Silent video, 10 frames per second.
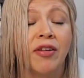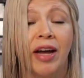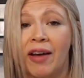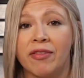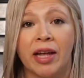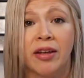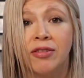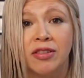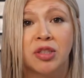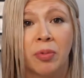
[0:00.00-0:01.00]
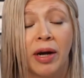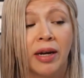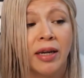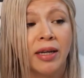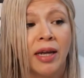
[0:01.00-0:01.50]
I have not used this
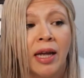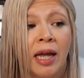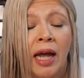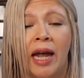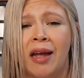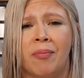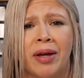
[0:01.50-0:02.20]
product, and